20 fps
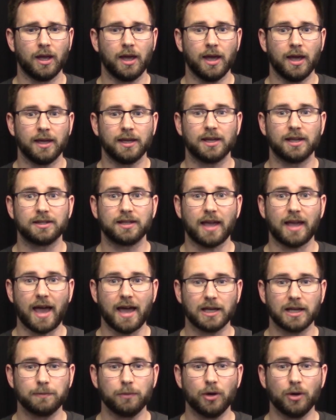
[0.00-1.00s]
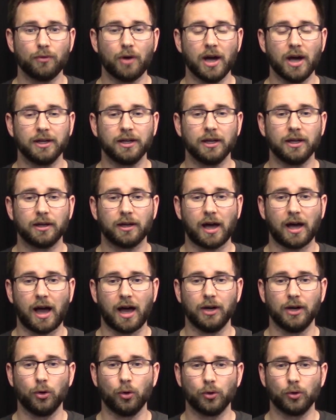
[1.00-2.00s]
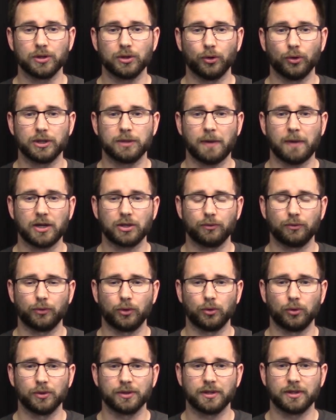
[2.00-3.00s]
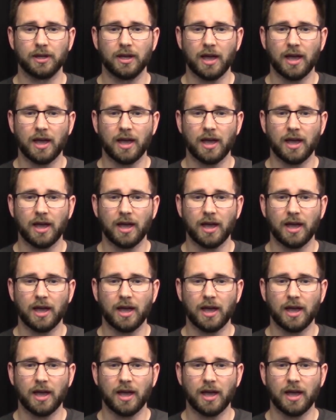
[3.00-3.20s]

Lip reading: He has the Expert Rider and Horse Lord special rules,